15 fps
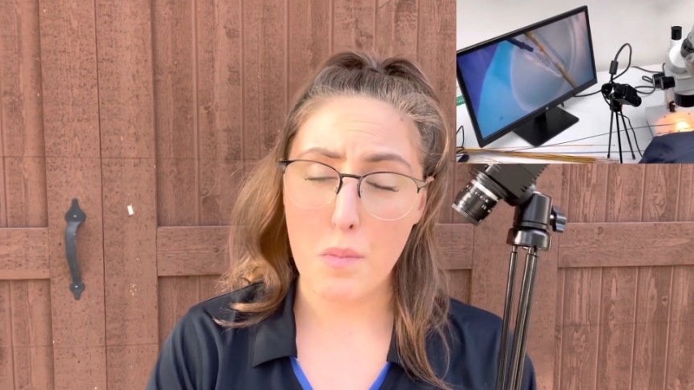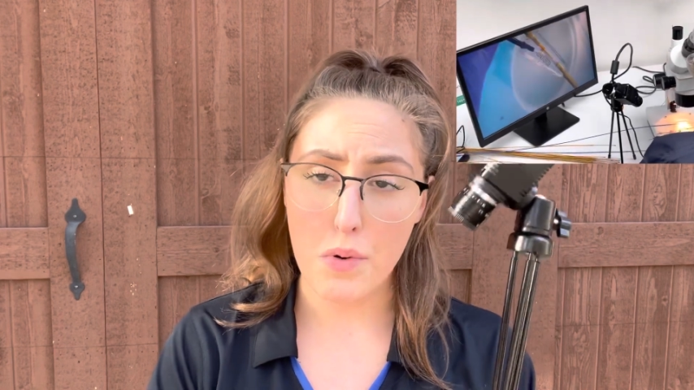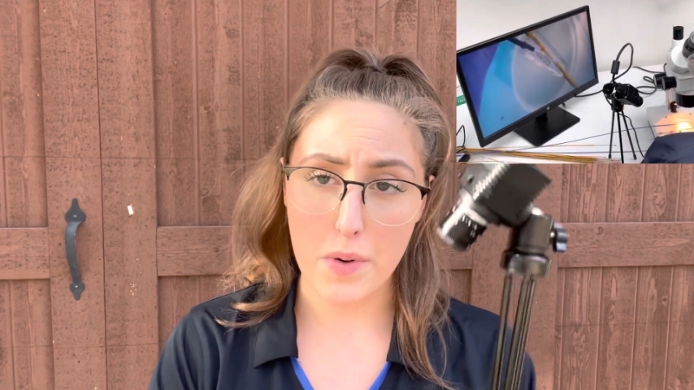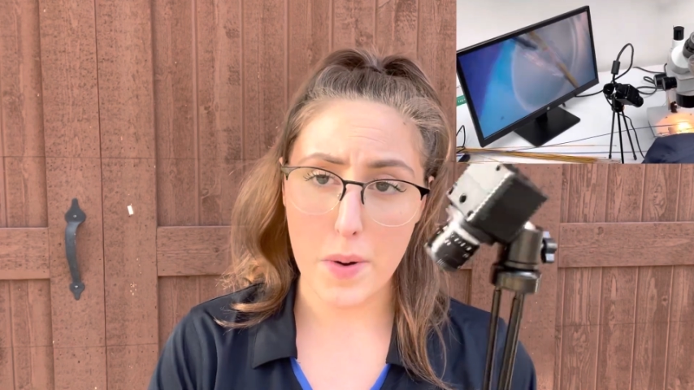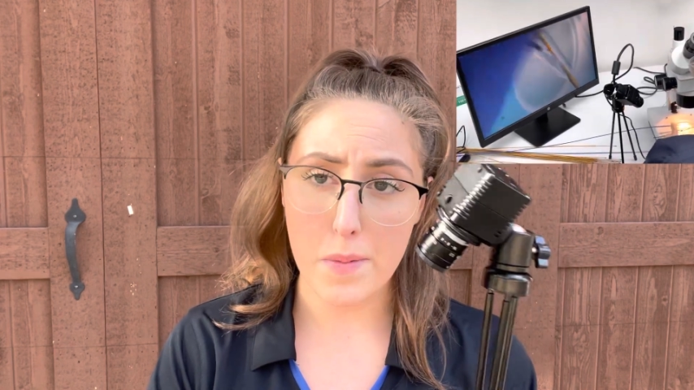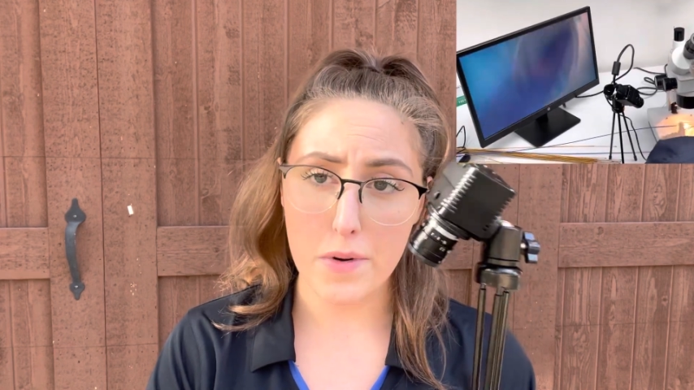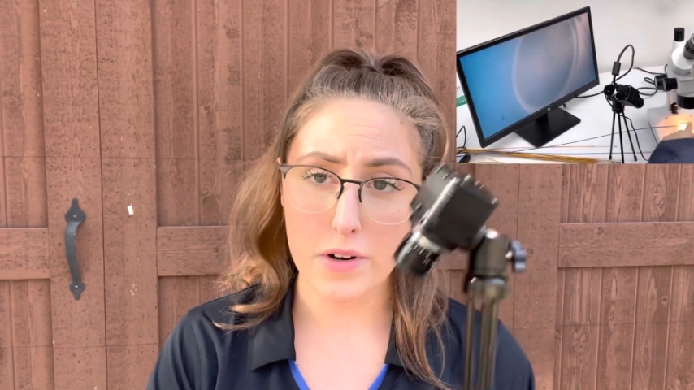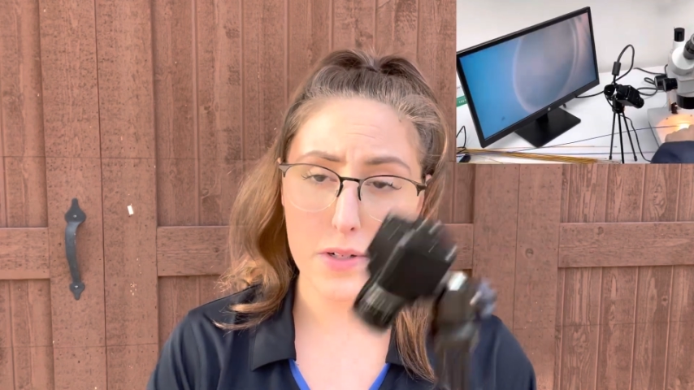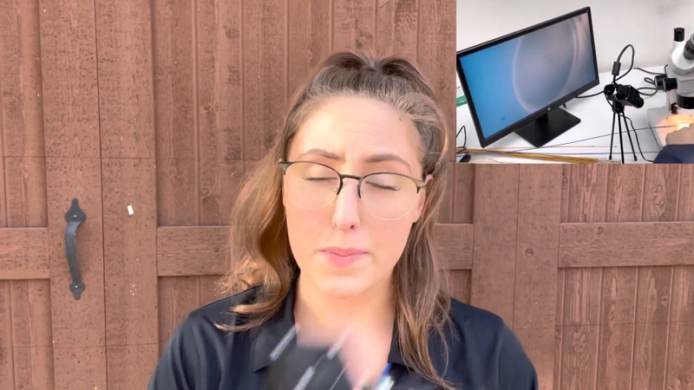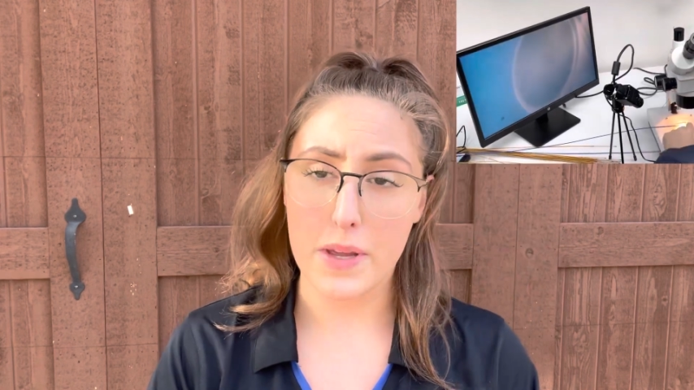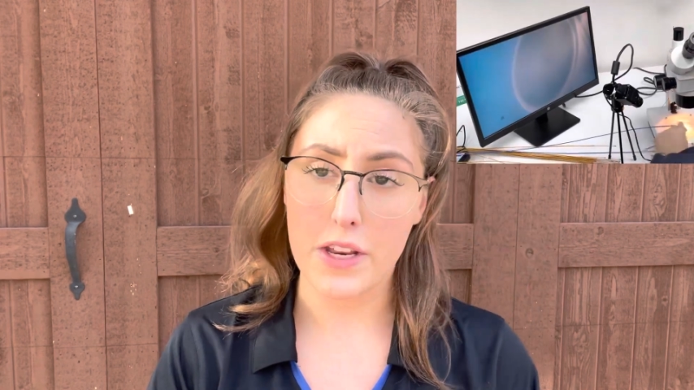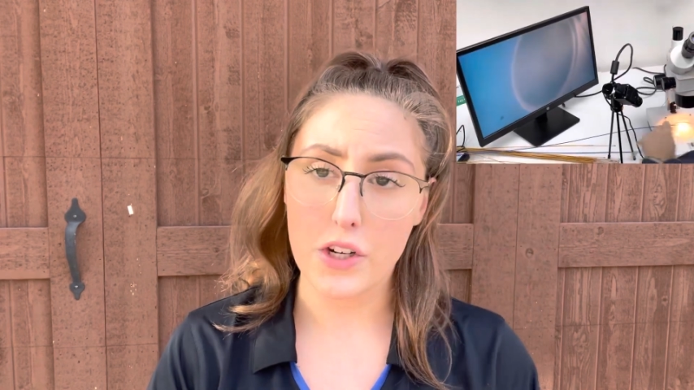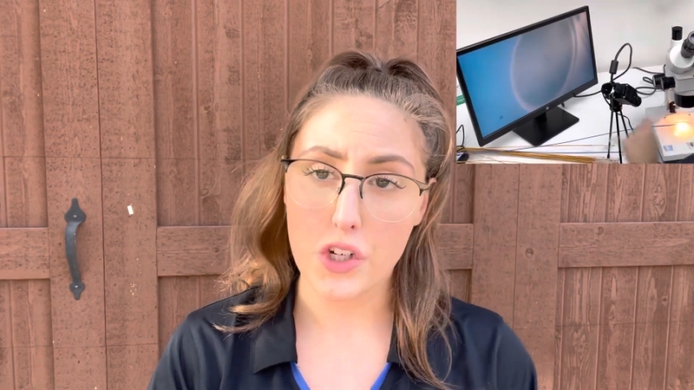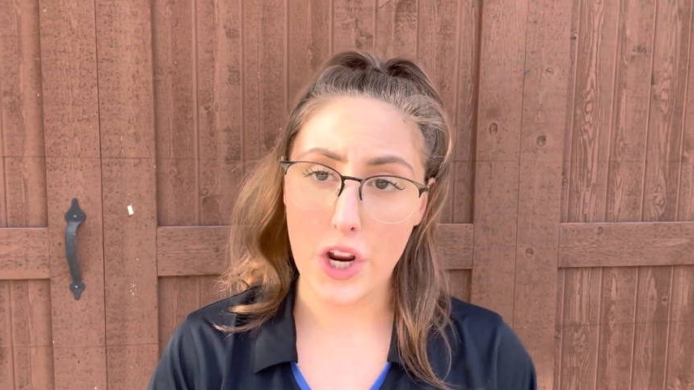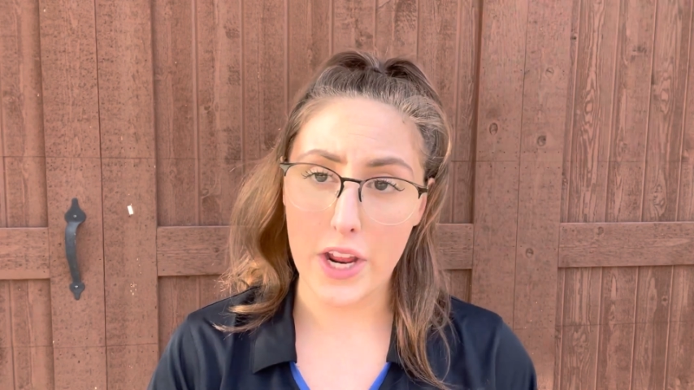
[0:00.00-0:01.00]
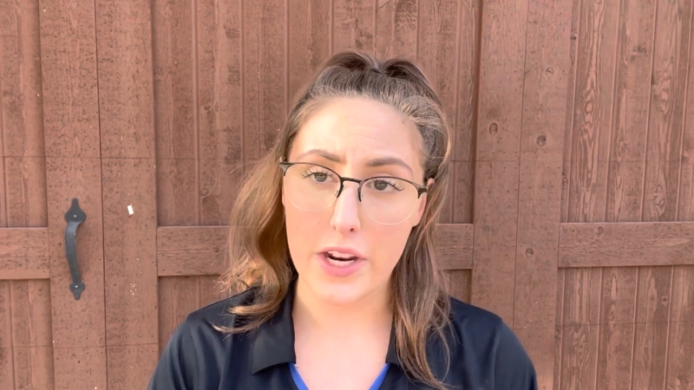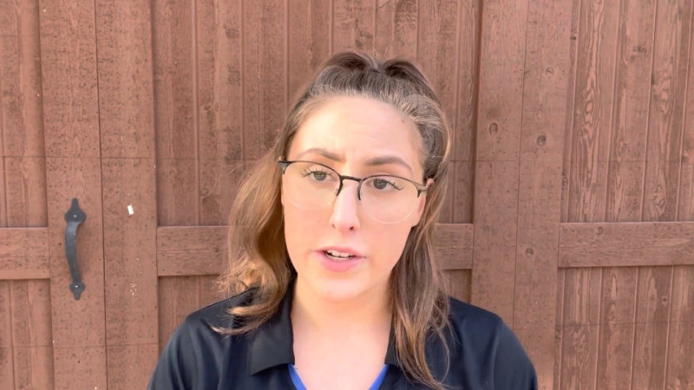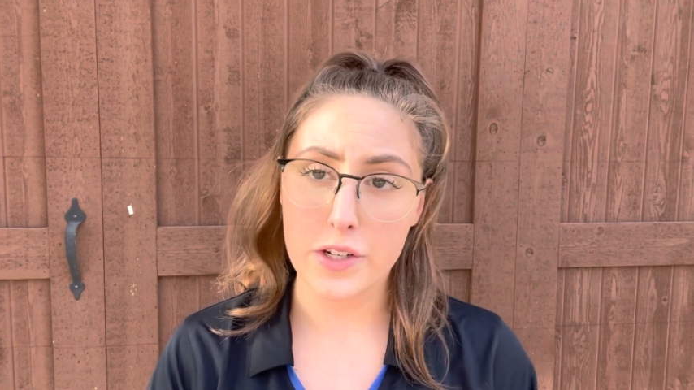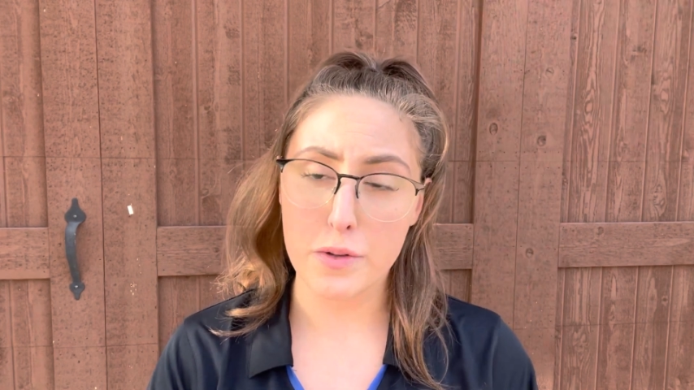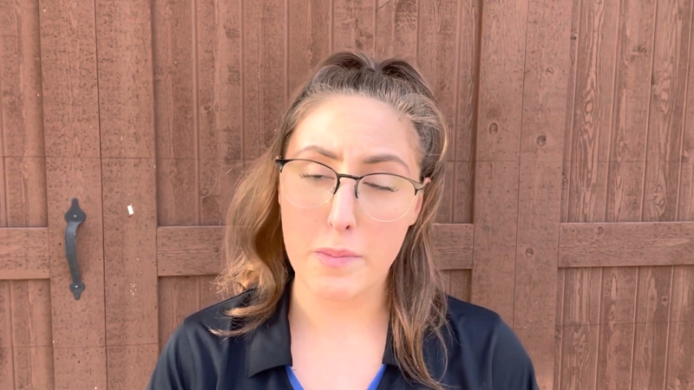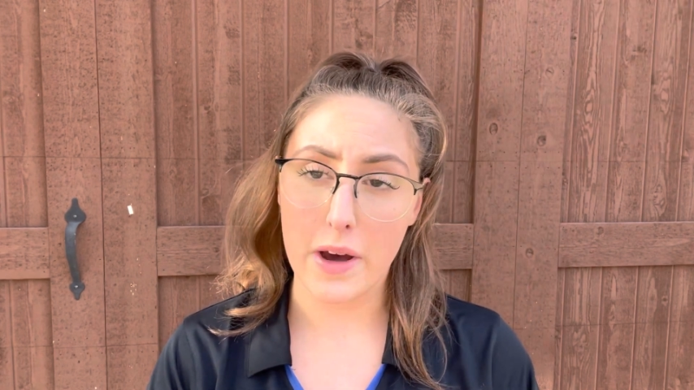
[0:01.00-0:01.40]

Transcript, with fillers: parameters being changed.